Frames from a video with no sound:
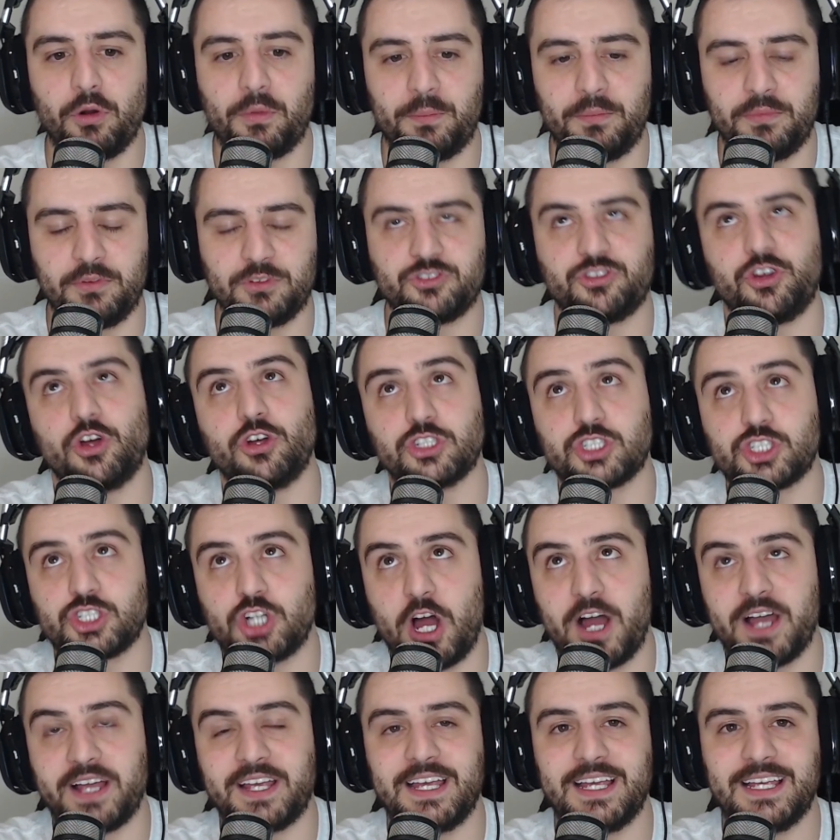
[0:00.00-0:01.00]

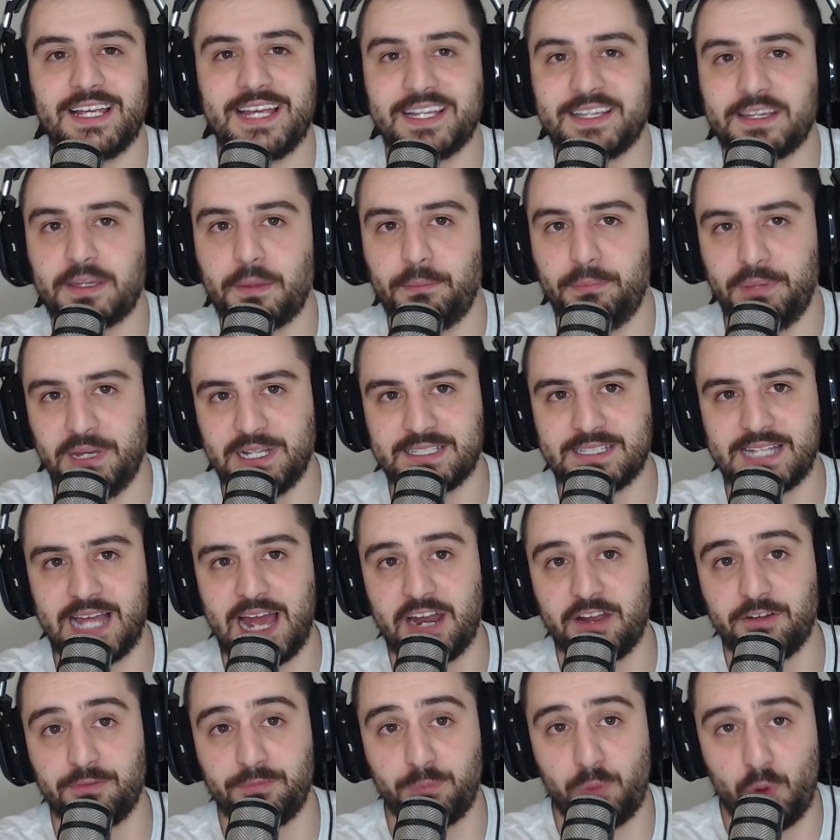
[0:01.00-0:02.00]
Solskjaer can get the best
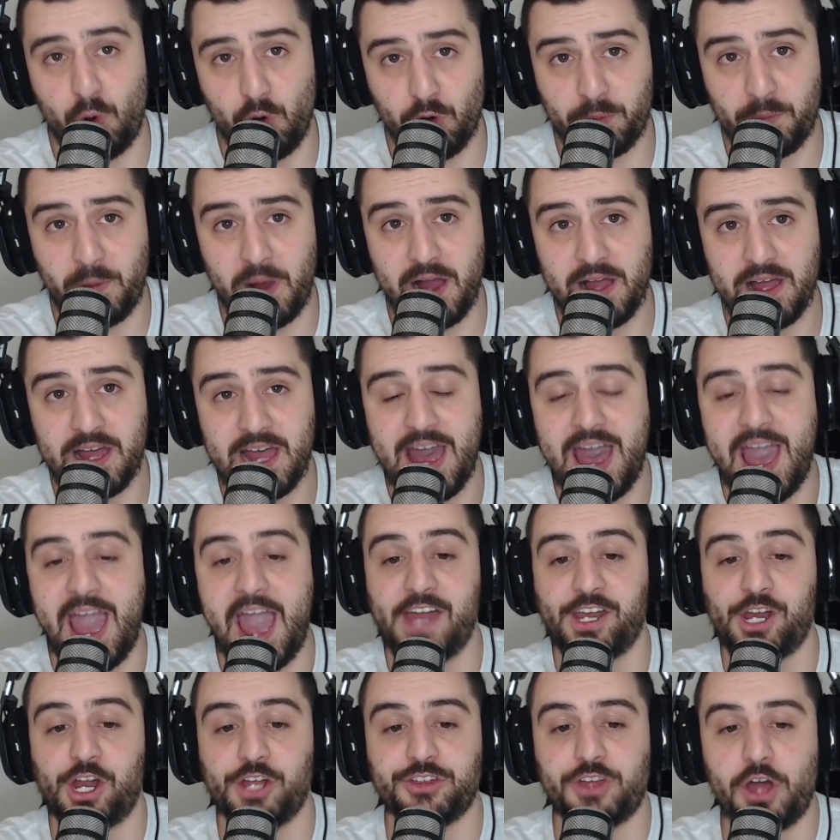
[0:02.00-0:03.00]
out of Pogba,
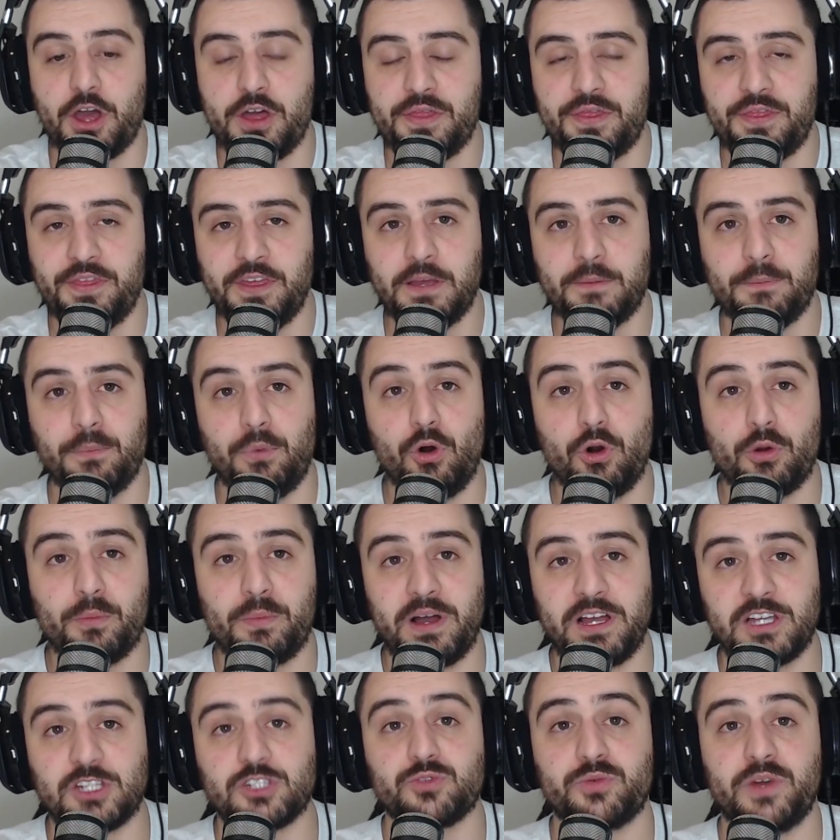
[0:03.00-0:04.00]
and I don't think
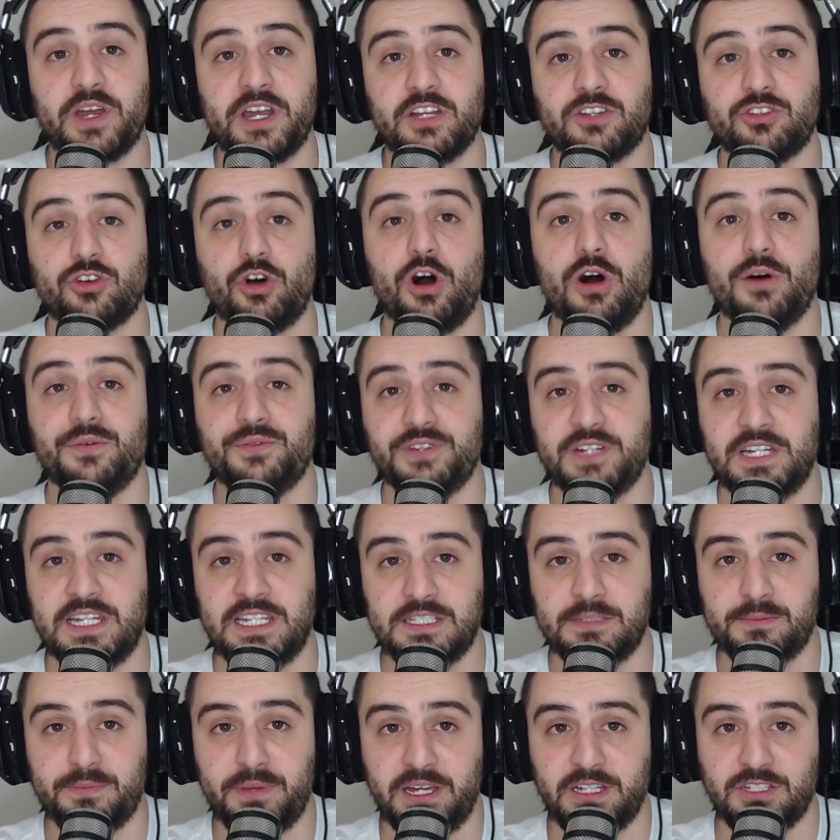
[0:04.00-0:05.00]
Pogba is ready to offer
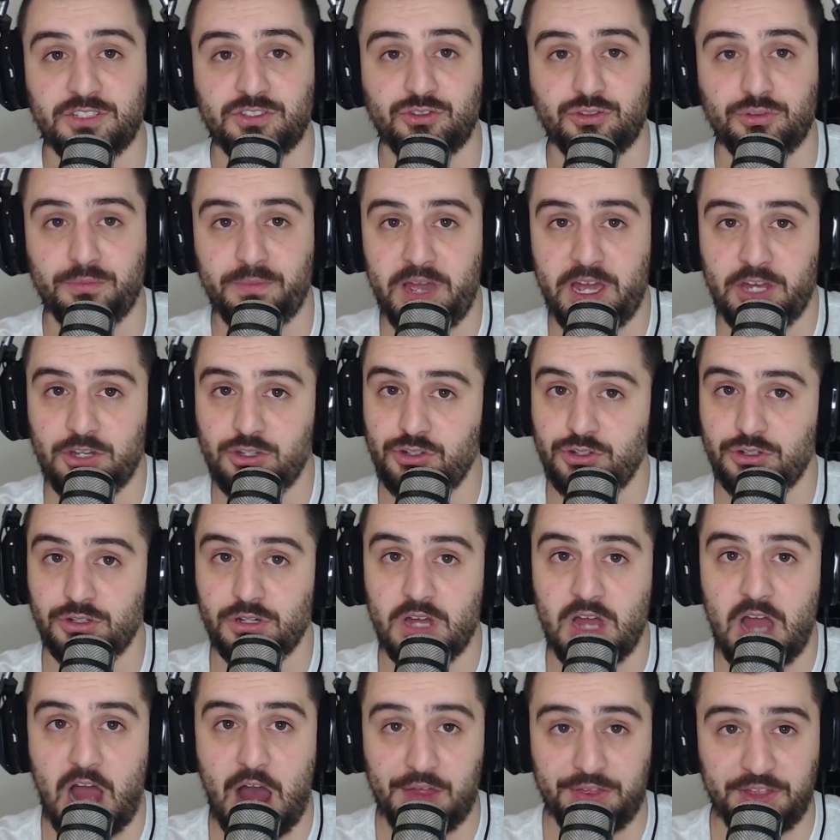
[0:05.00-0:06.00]
his best to Man U.
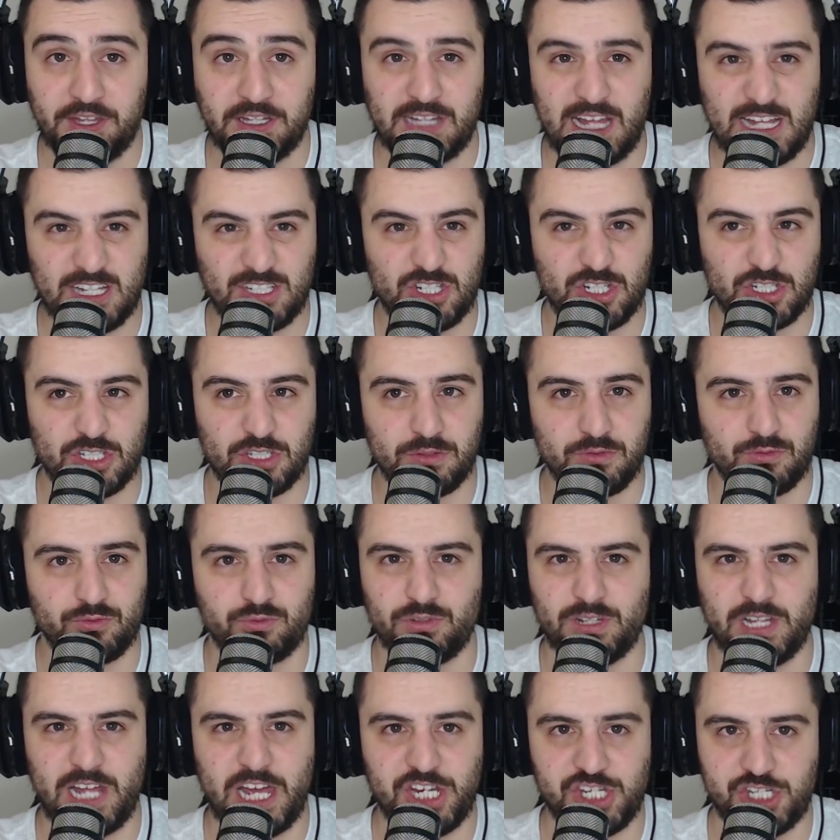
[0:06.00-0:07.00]
I think that's just the
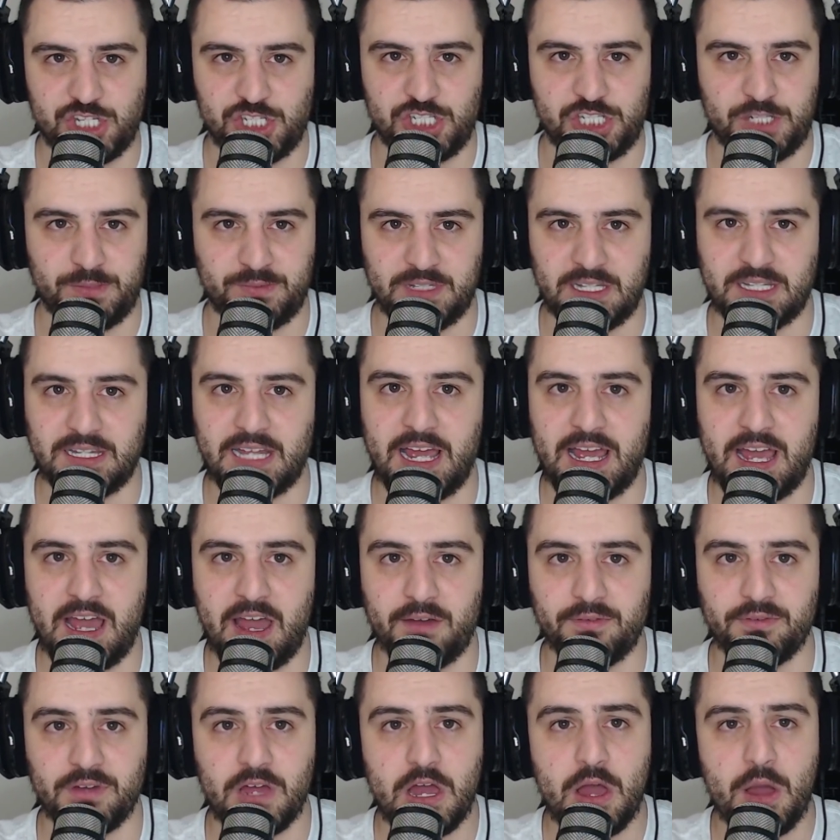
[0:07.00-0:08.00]
relationship that they
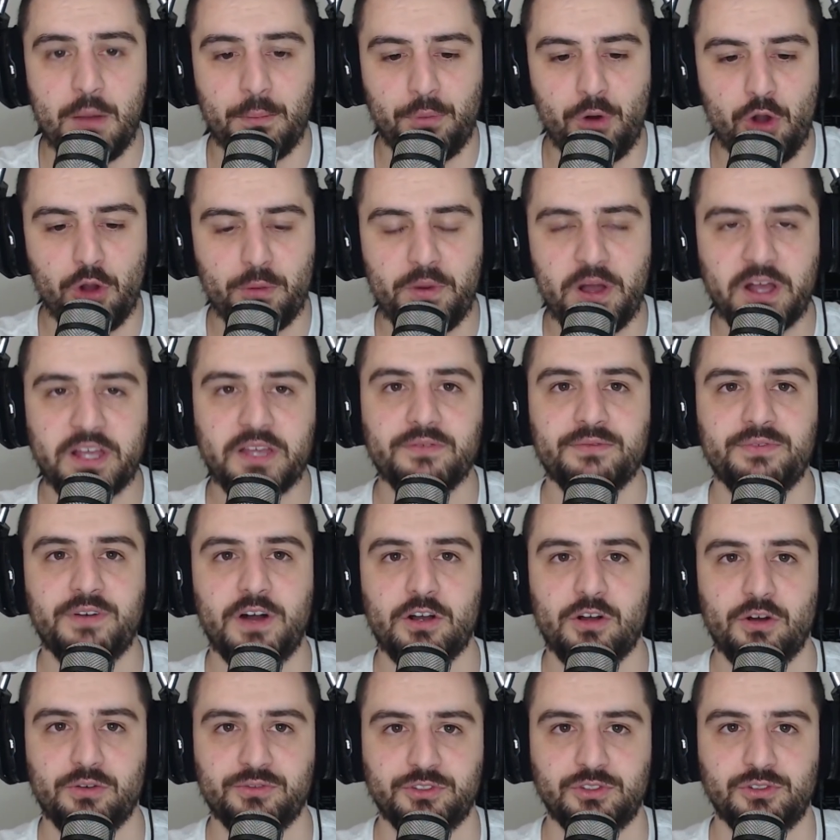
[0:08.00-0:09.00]
have. Pogba can
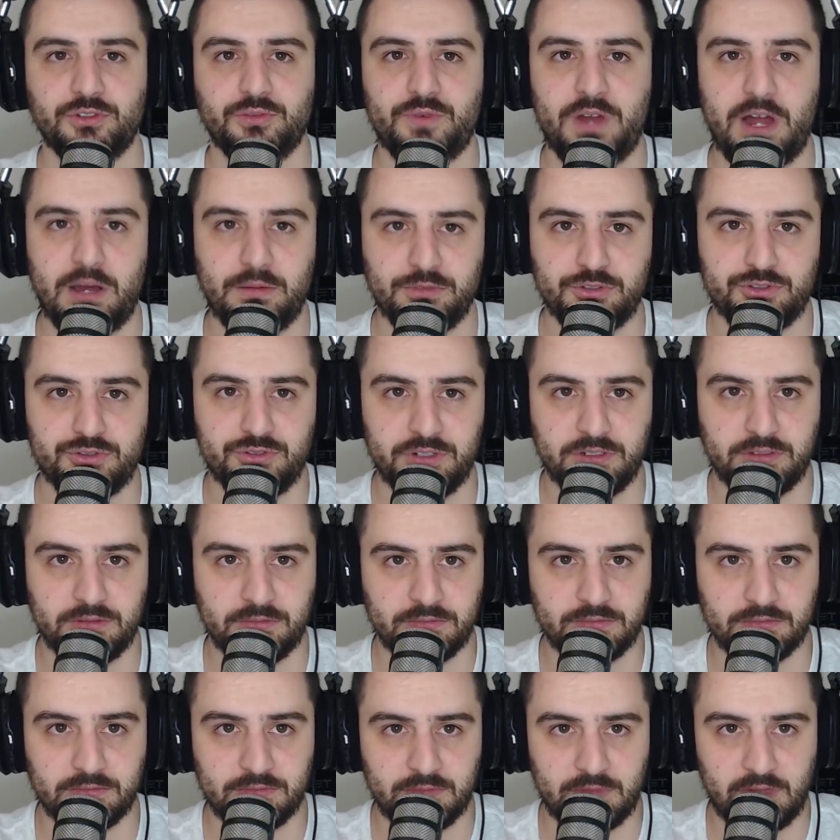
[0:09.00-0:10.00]
fuck off to Real Madrid.
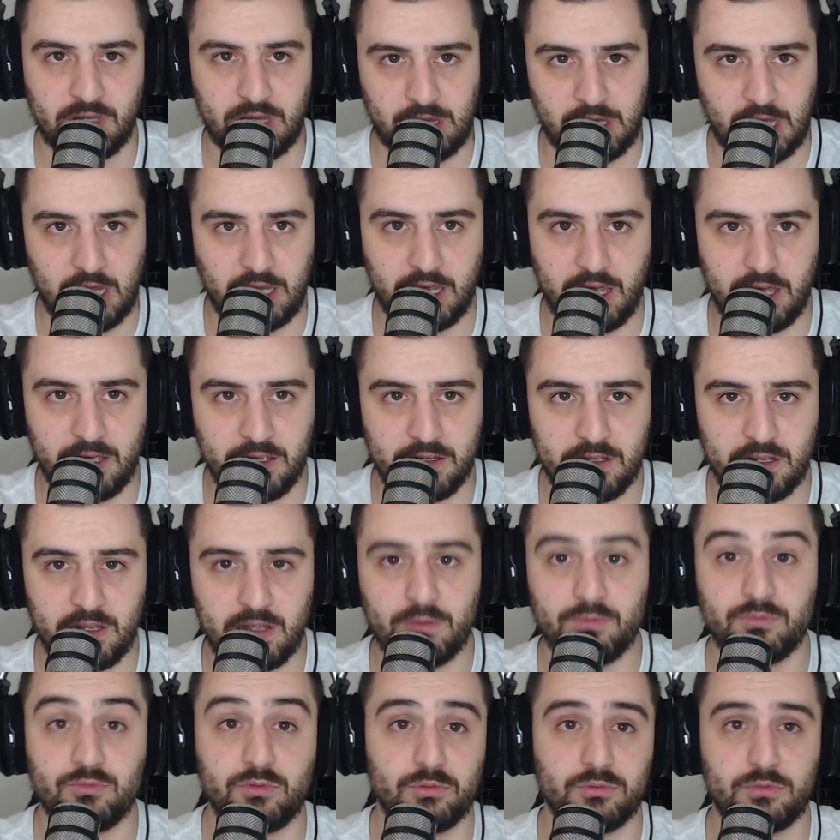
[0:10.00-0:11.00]
Okay,
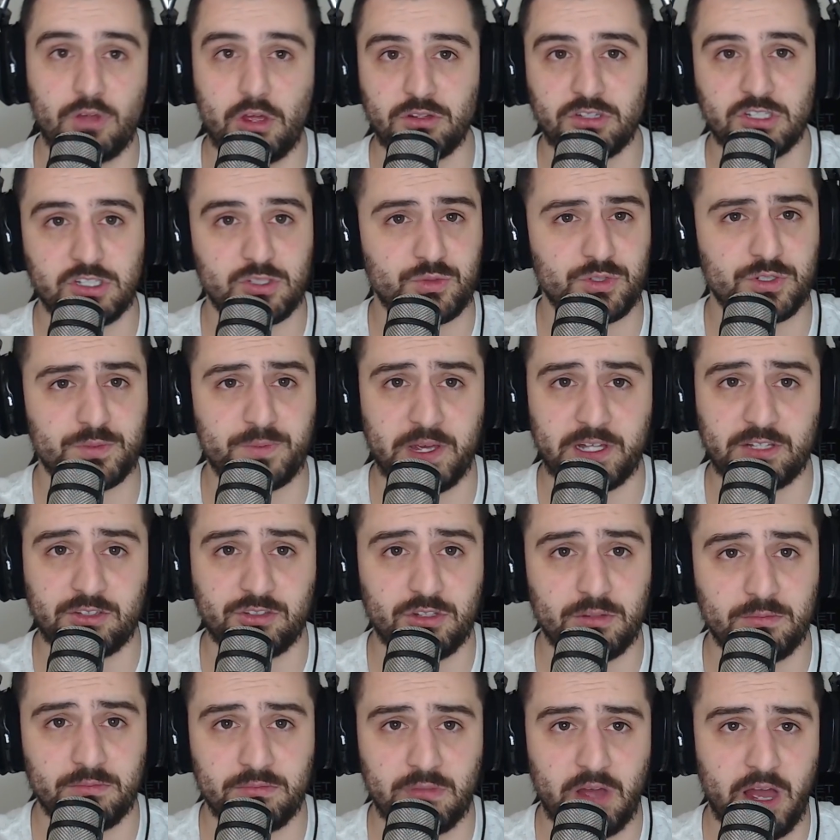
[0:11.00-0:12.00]
no disrespect to
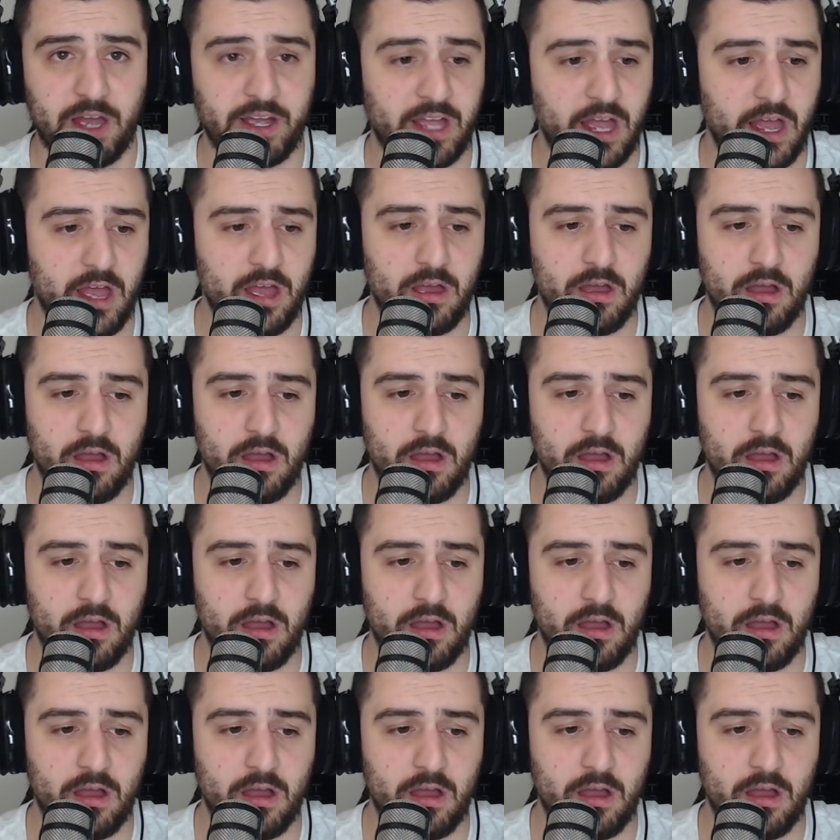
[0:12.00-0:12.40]
him. Okay,